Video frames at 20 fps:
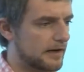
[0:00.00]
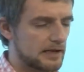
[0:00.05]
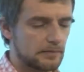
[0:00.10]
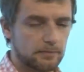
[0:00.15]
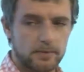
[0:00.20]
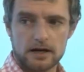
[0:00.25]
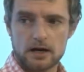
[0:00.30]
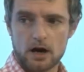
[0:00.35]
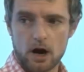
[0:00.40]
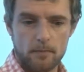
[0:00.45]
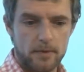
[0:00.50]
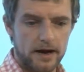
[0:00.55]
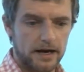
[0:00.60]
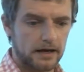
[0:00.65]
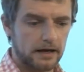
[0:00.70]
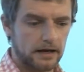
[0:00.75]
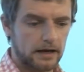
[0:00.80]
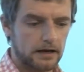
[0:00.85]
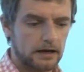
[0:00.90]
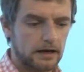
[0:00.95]
It's
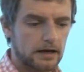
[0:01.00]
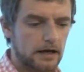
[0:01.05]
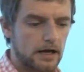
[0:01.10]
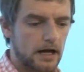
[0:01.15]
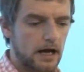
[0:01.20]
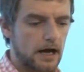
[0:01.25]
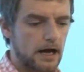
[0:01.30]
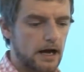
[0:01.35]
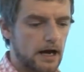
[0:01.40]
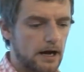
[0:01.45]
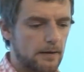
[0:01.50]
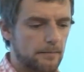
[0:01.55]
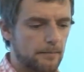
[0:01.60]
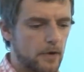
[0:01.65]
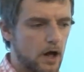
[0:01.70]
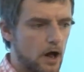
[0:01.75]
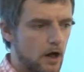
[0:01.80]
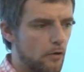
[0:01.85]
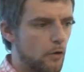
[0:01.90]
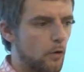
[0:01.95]
becoming
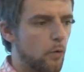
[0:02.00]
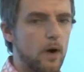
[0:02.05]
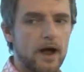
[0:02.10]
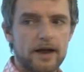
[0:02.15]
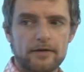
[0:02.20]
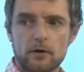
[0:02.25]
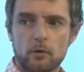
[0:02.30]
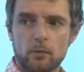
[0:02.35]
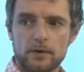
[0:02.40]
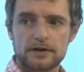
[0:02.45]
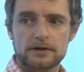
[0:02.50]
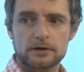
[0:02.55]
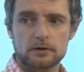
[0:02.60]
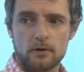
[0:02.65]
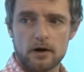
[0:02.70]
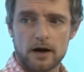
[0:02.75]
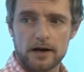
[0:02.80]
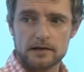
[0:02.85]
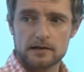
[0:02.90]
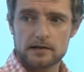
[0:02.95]
the way that we
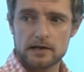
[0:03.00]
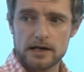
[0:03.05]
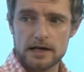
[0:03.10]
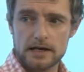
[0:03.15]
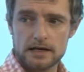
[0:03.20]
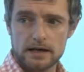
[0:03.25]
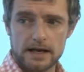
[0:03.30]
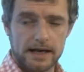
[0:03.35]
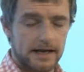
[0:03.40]
do IT.